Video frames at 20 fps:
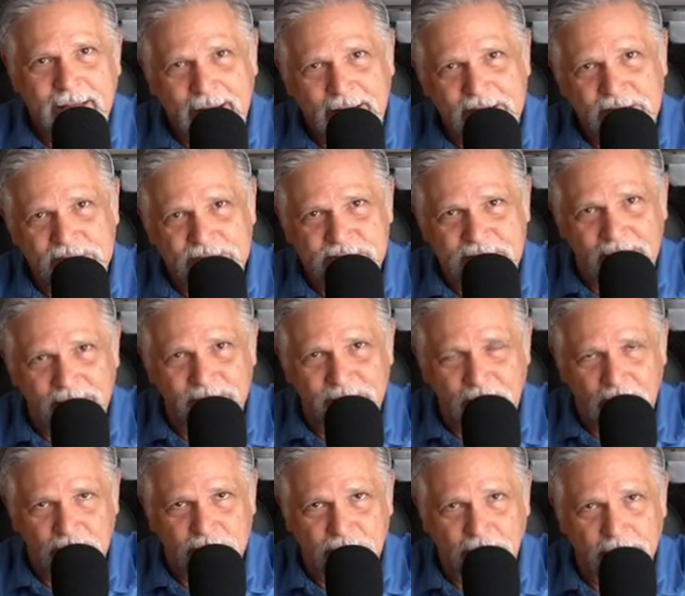in a sum
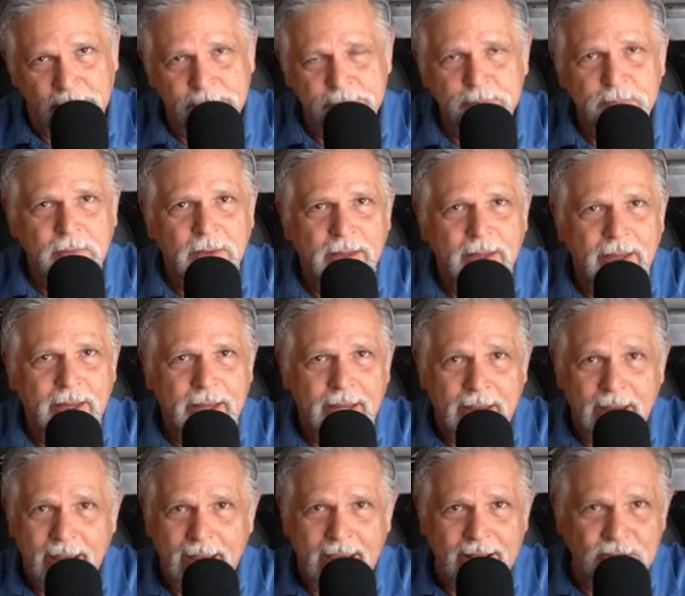filter.
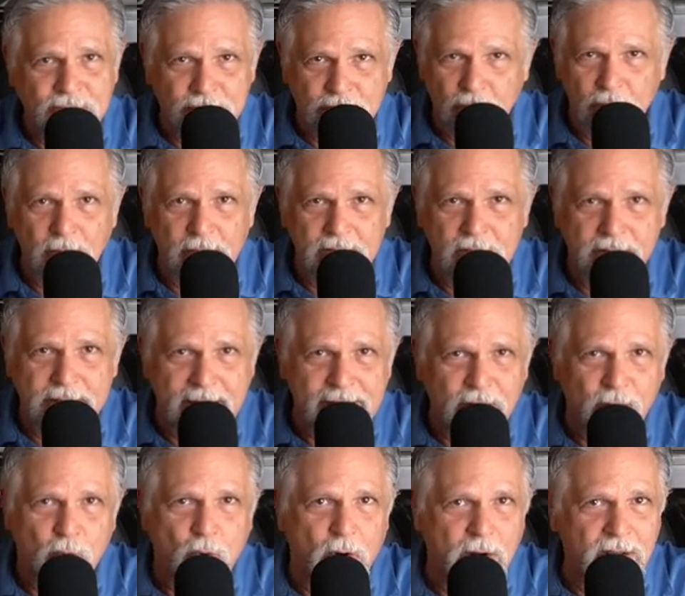And certainly you got an
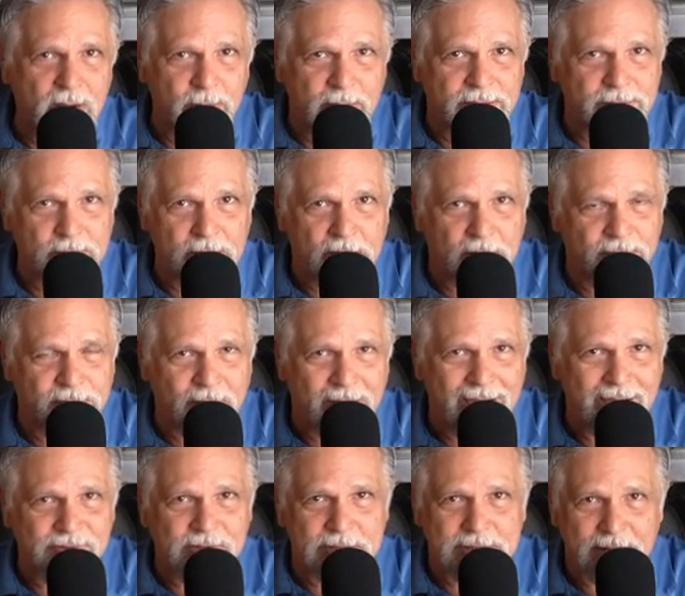aquarium with, you know,
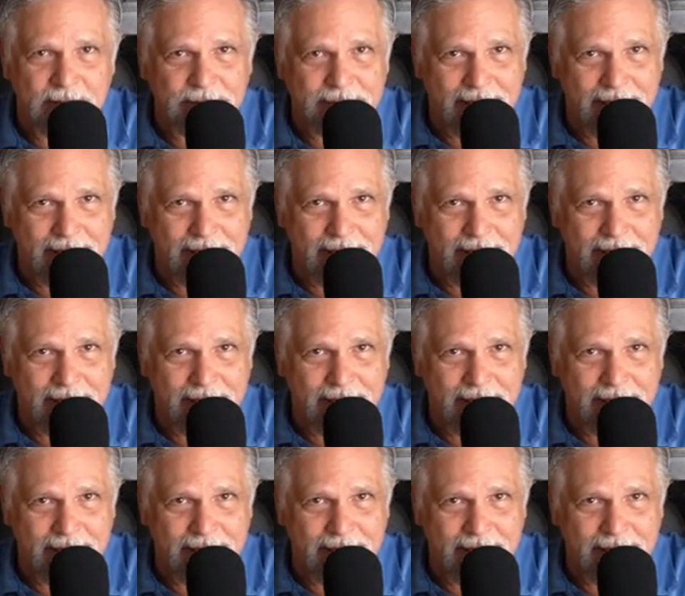five to ten